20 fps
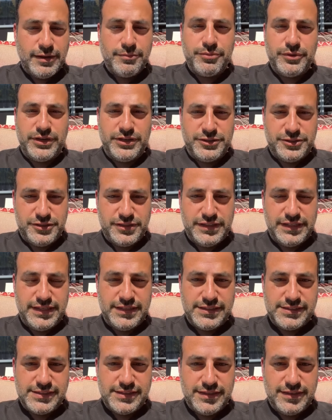I'm pretty sure
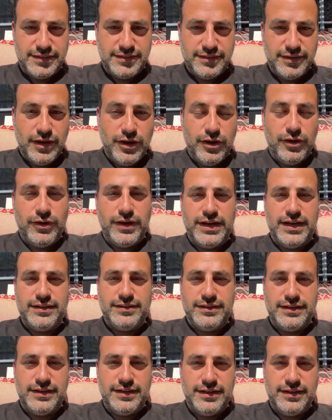that's it. Oh, and
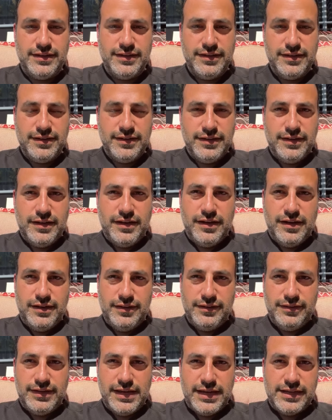I did a
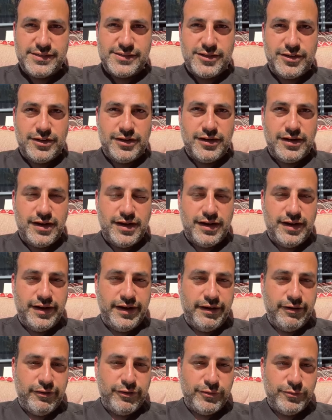laser
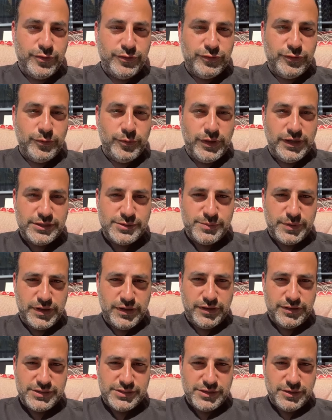hair removal once,
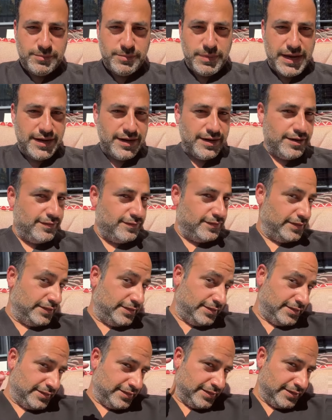but it hurt so bad I never
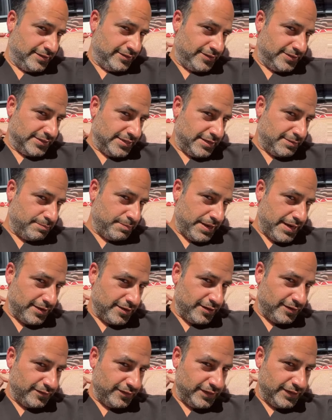did it again. It was like
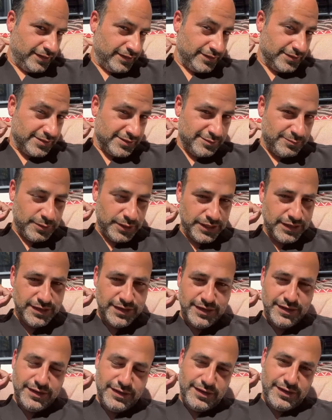back over here
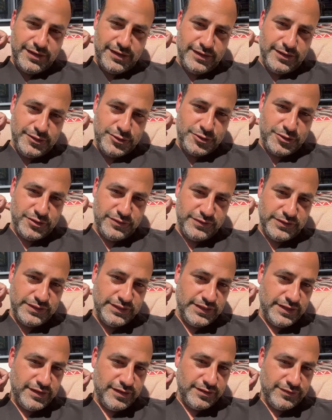somewhere.
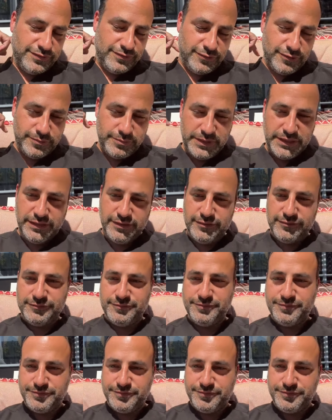Shervin did it for me.